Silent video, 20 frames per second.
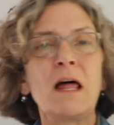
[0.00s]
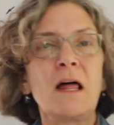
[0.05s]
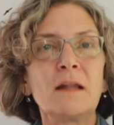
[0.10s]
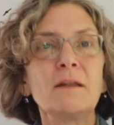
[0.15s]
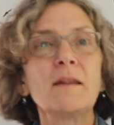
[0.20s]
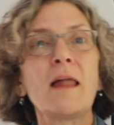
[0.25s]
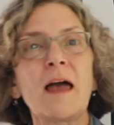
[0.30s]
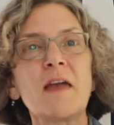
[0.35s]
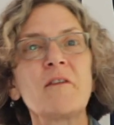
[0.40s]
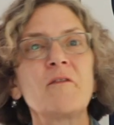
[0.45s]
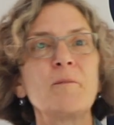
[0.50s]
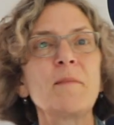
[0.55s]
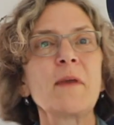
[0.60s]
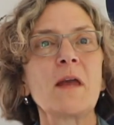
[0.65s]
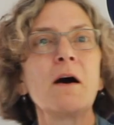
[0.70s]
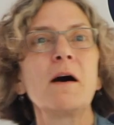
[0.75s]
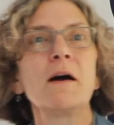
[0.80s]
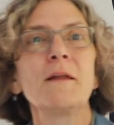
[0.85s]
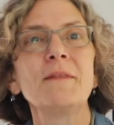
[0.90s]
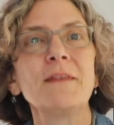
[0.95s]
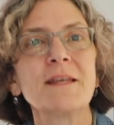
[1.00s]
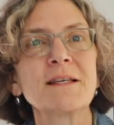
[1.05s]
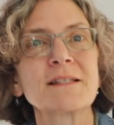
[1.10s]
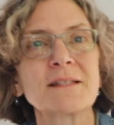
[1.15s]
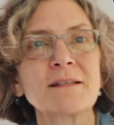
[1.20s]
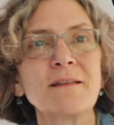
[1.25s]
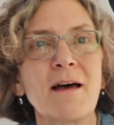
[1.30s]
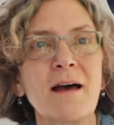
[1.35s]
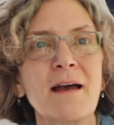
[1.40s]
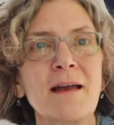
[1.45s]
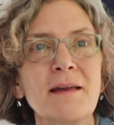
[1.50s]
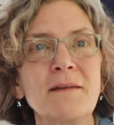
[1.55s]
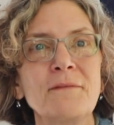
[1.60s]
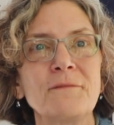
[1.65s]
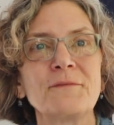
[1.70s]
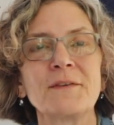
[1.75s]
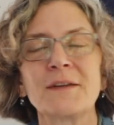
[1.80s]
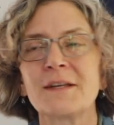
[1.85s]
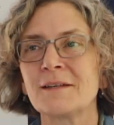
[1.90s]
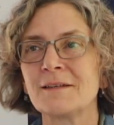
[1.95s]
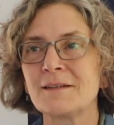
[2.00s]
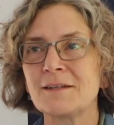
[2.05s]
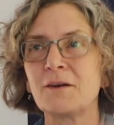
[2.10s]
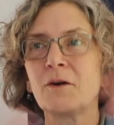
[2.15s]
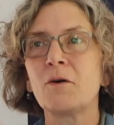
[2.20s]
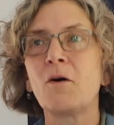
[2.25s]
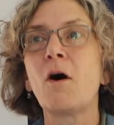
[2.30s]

life beyond this life, and, you know,